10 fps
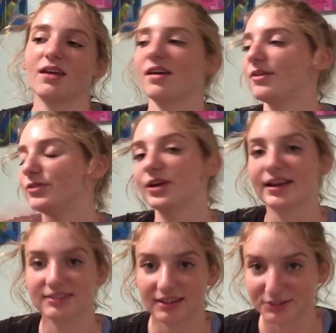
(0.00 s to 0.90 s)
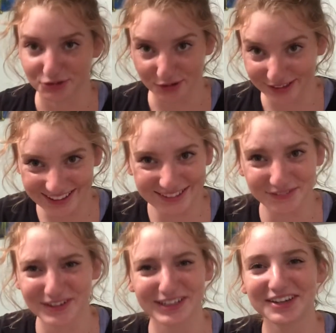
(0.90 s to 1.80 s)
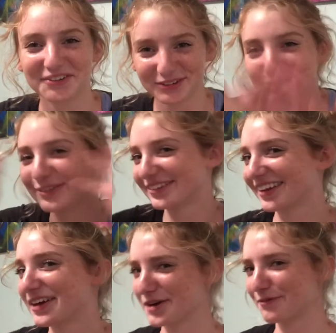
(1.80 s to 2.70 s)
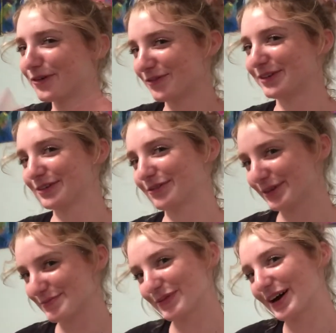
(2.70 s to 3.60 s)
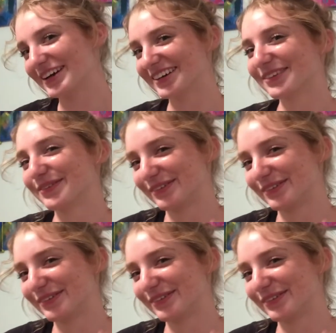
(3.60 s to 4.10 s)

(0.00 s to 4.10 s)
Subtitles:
if you guys enjoyed this video, which was like a full face of cream products,